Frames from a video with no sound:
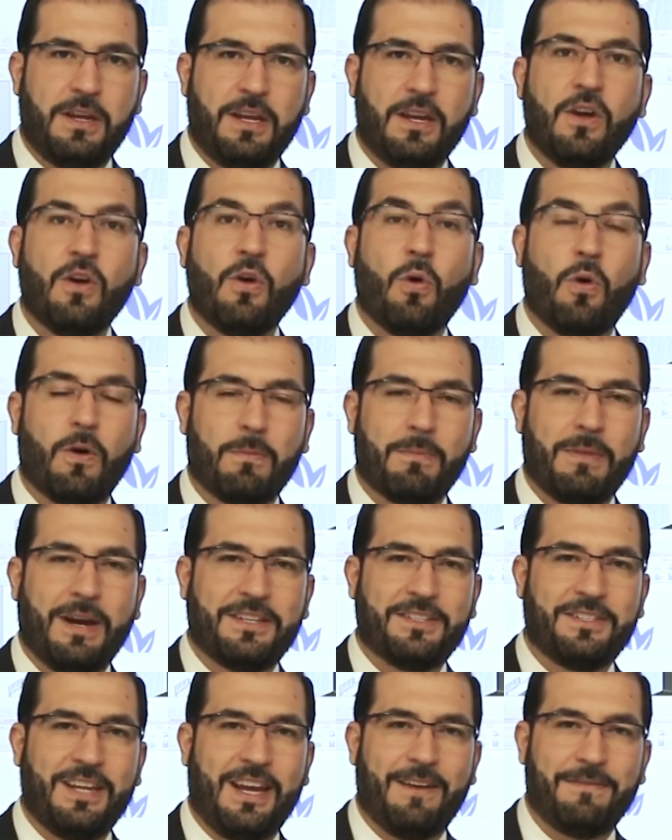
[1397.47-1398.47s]
me or my
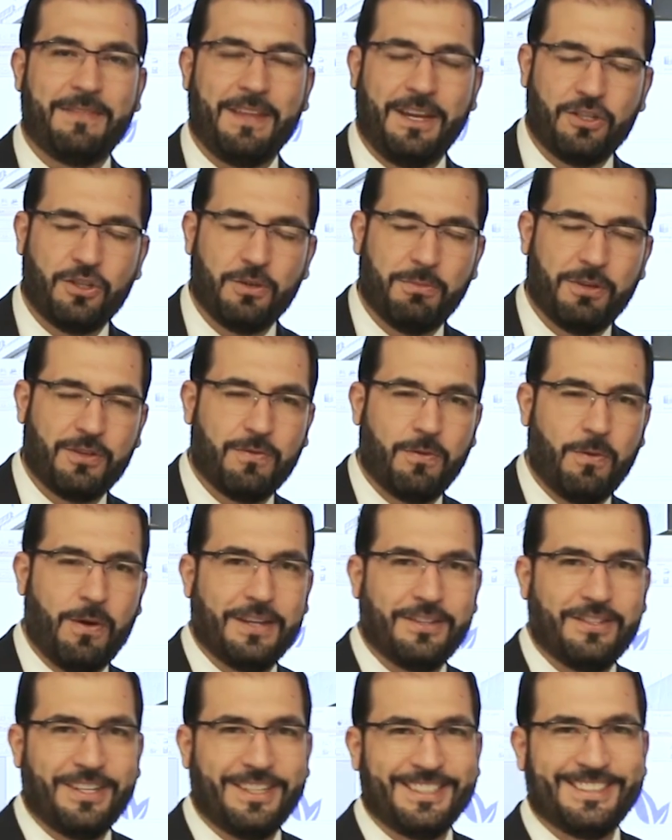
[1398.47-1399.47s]
staff. Thanks so much for
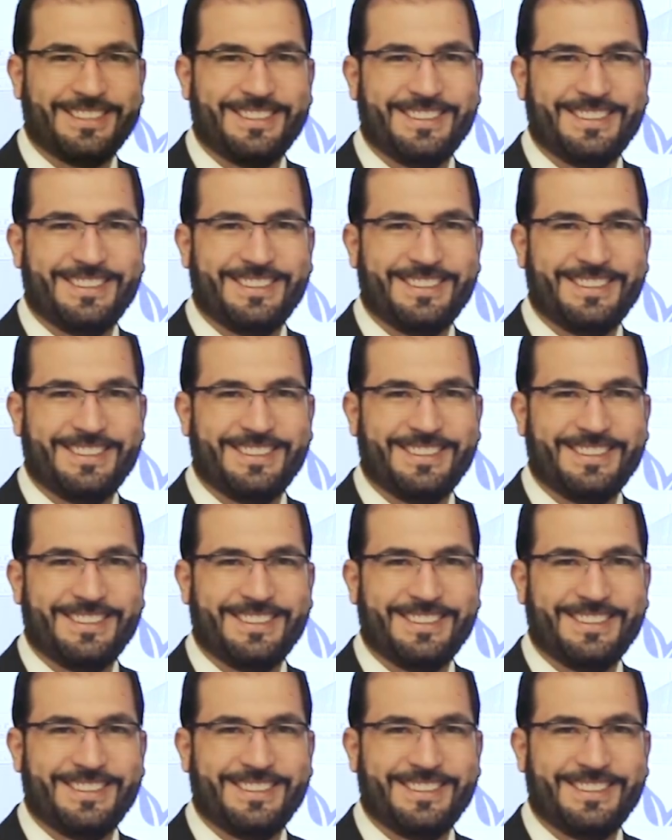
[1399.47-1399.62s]
watching.